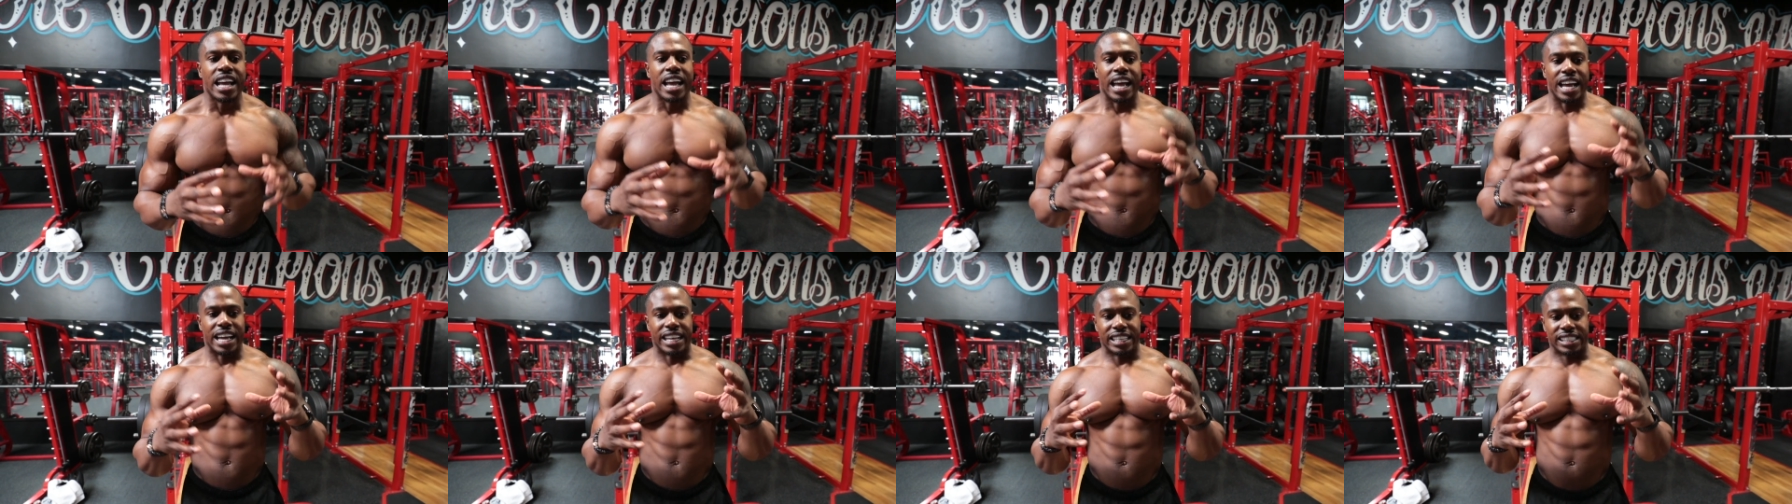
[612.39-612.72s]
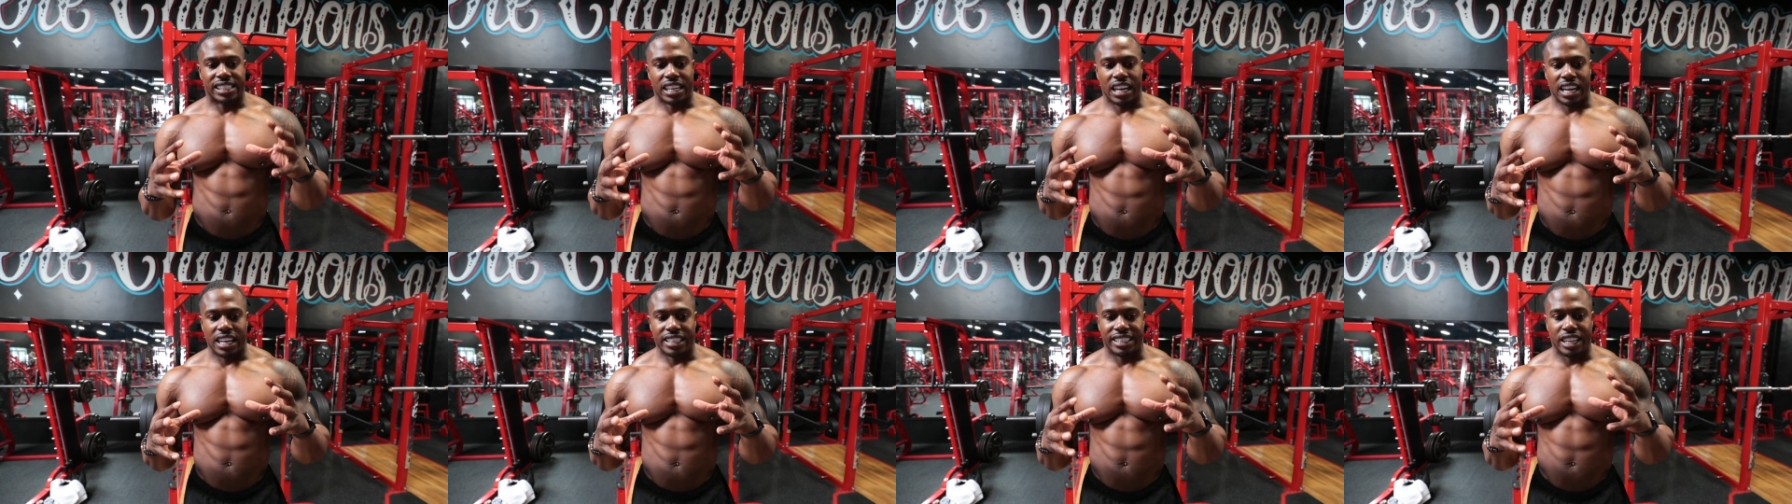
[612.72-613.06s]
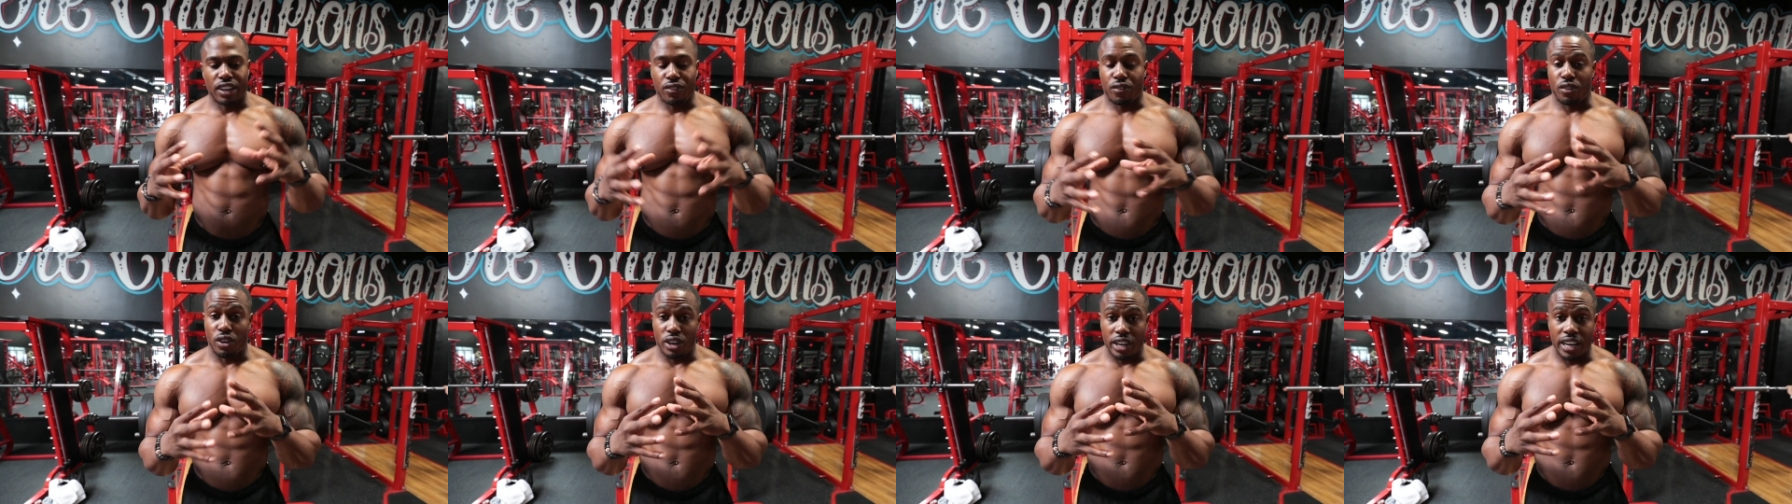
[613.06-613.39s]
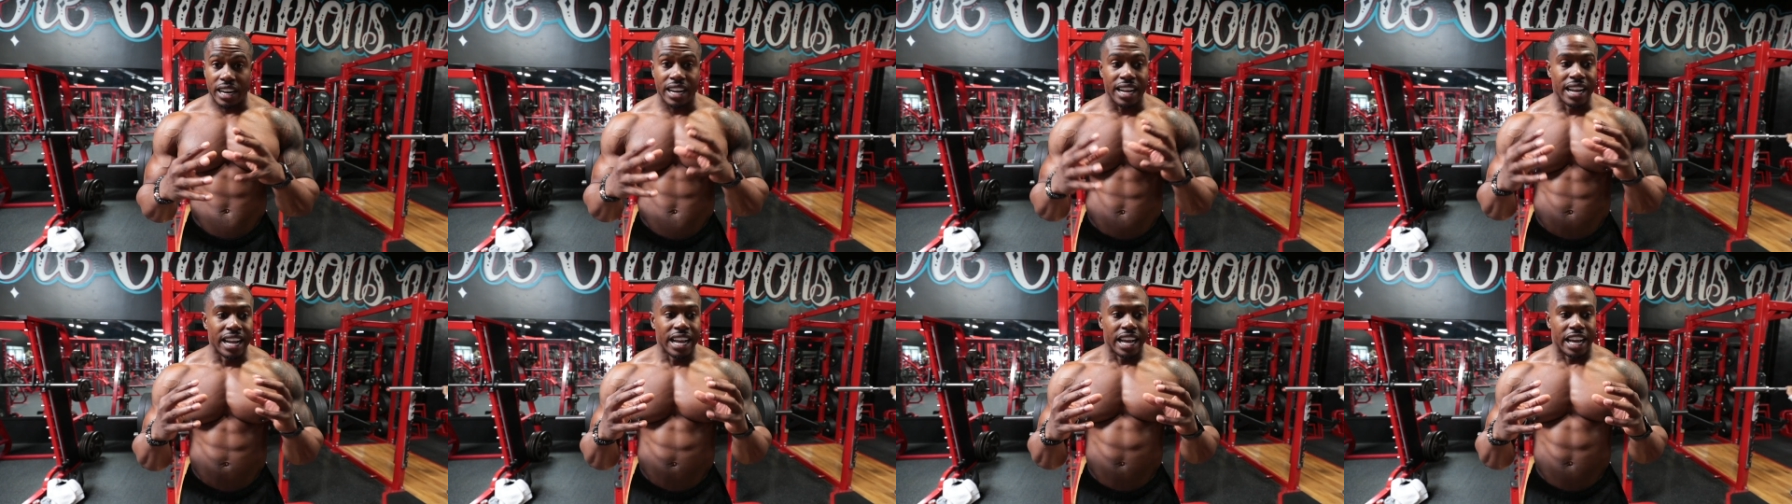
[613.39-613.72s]
is different
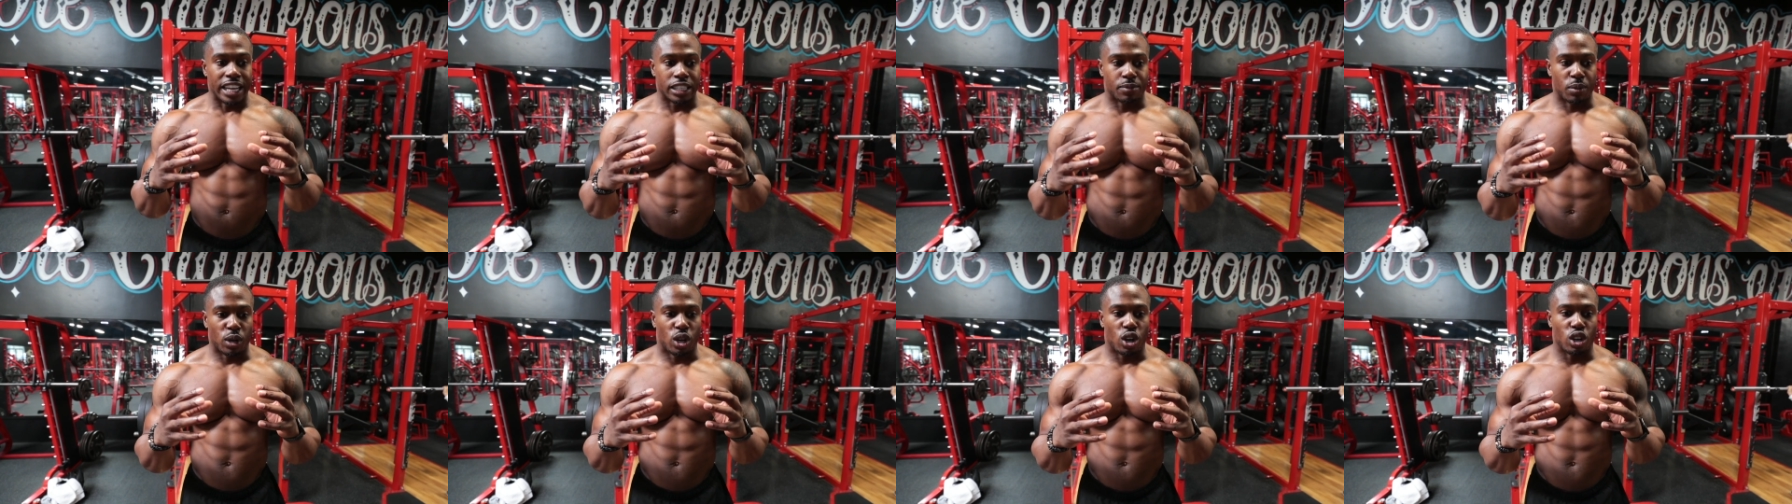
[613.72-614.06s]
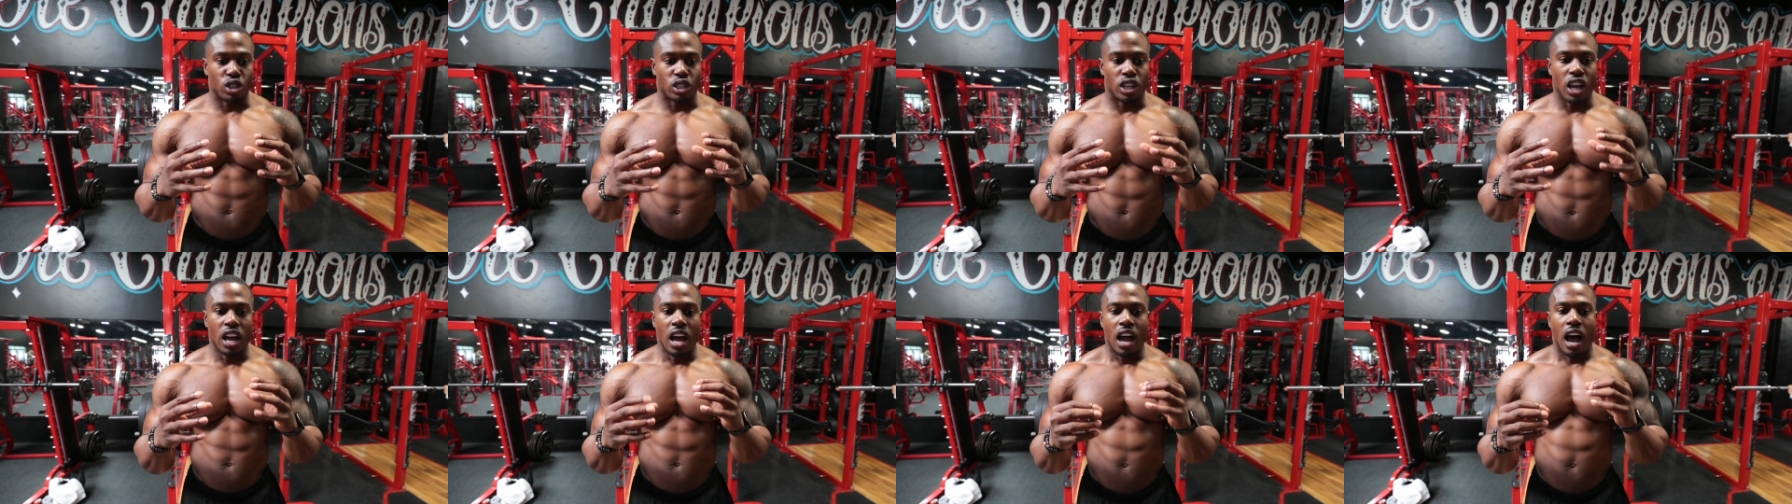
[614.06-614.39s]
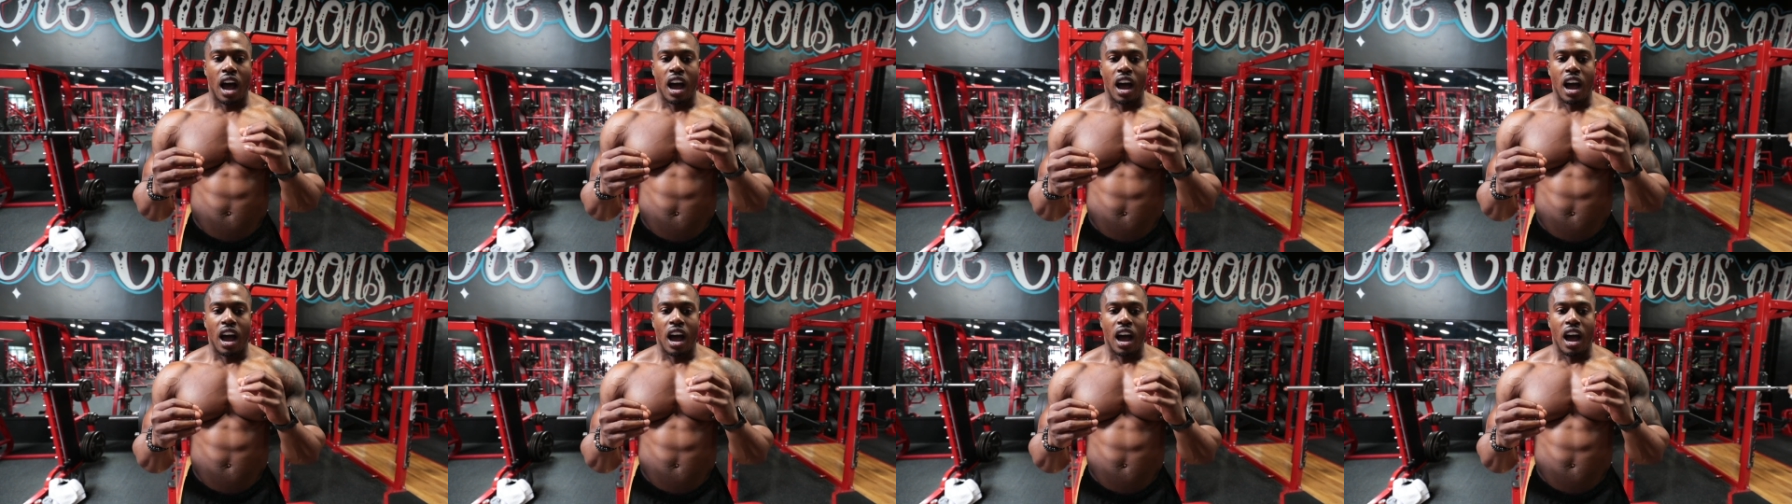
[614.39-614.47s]
is because